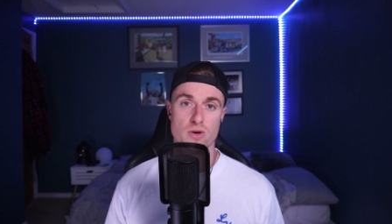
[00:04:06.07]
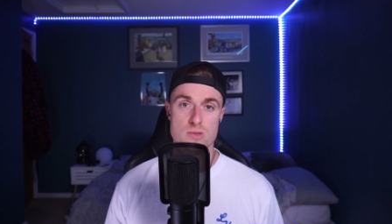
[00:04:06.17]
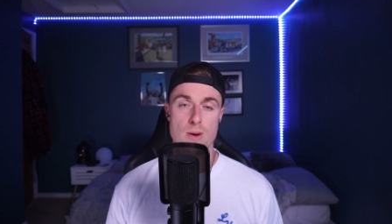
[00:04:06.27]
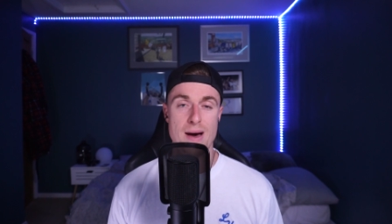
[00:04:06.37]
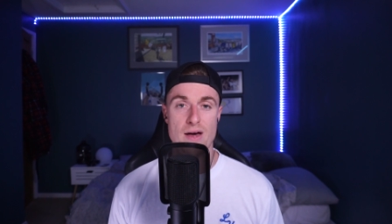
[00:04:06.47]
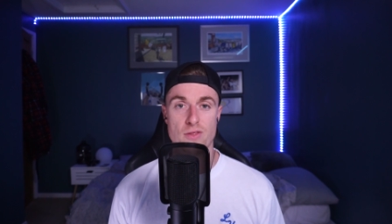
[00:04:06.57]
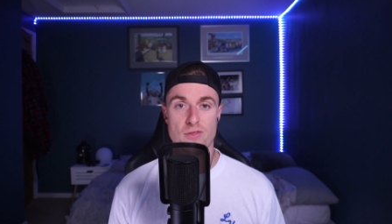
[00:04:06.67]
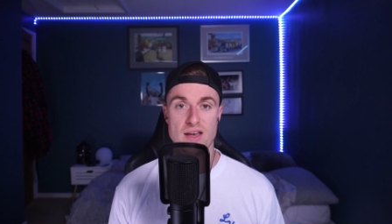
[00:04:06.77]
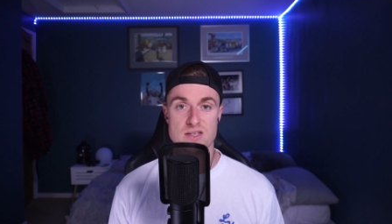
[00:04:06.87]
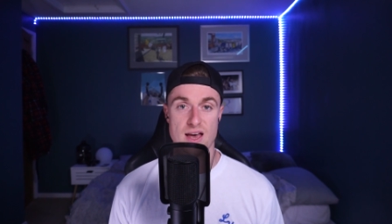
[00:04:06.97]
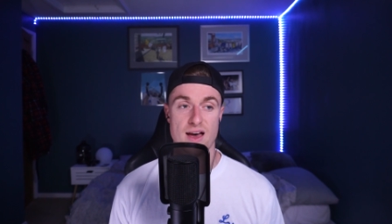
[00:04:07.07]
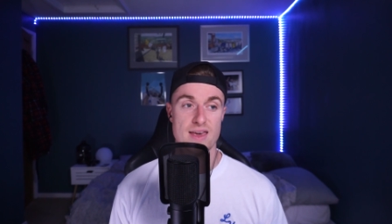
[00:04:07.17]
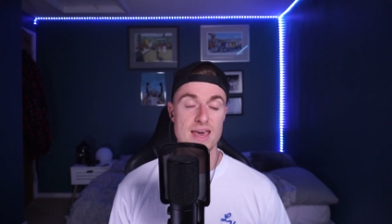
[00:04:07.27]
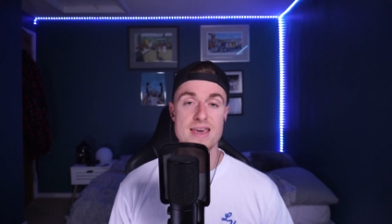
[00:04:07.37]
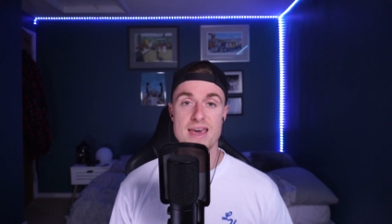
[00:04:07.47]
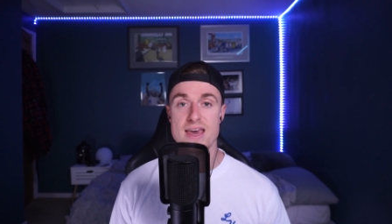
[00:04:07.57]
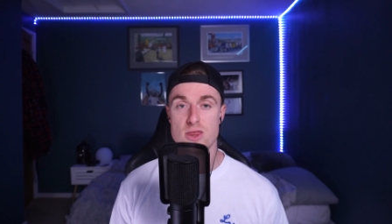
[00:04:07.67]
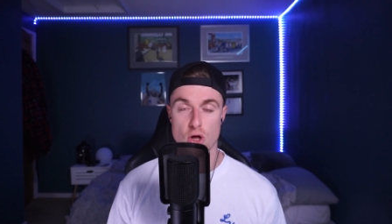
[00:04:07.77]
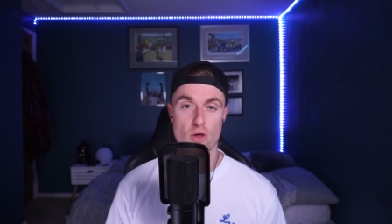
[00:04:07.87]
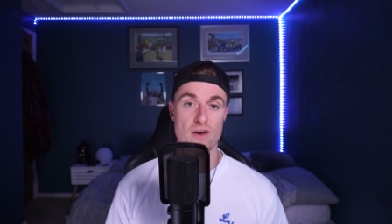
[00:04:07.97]
talking to me about the things that
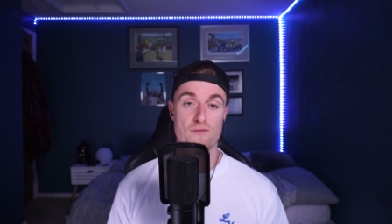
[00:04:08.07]
he thought